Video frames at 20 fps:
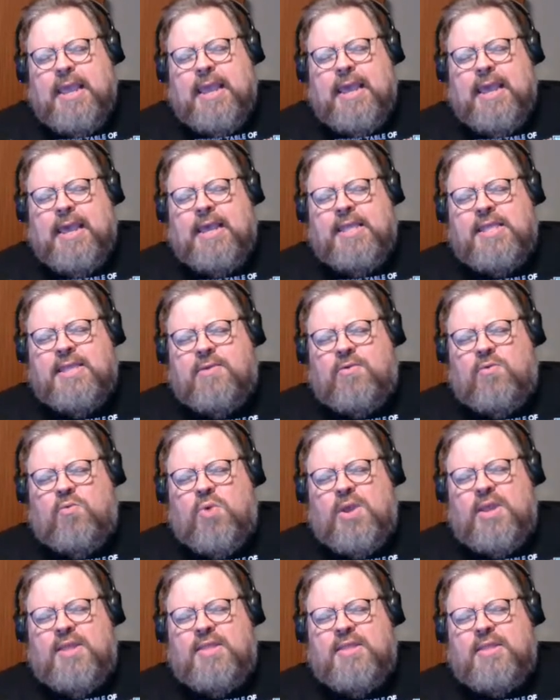And
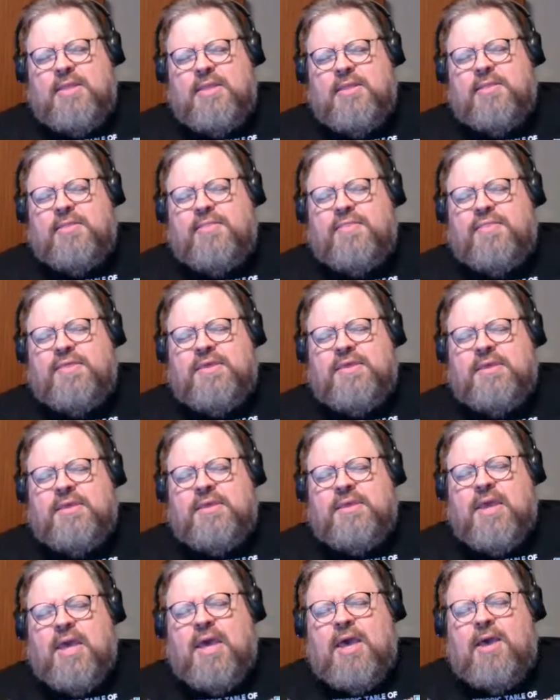when
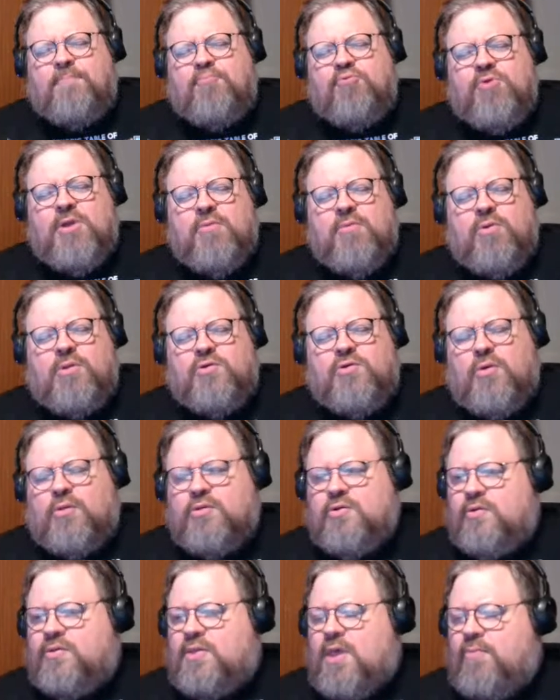the prequel
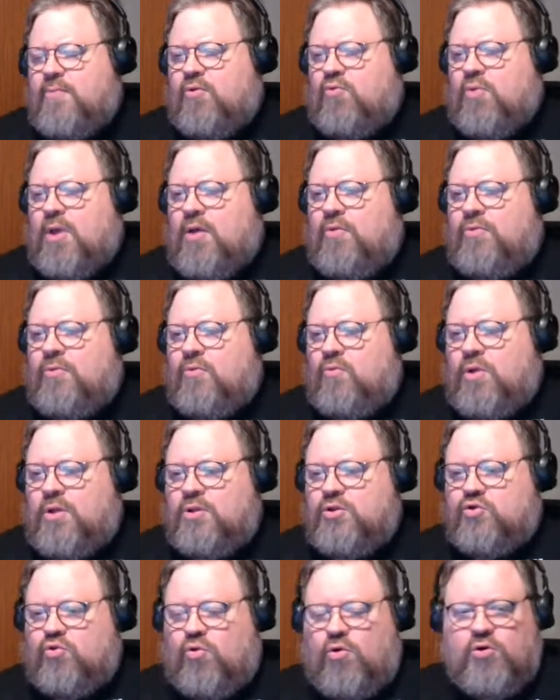trilogy is coming around, well,
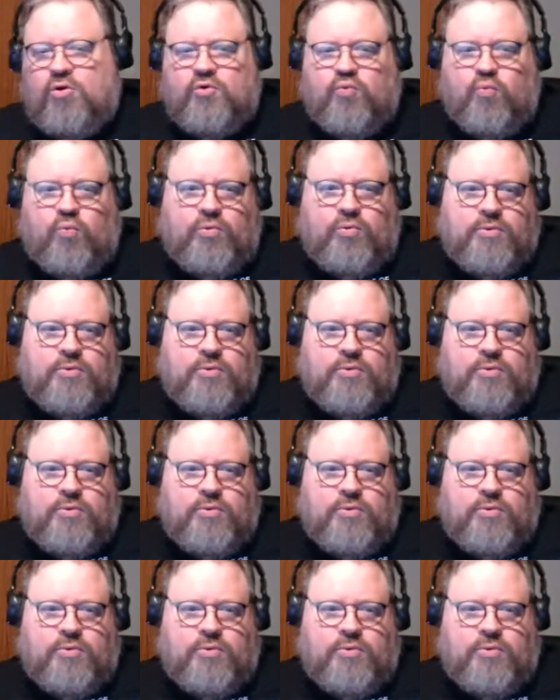George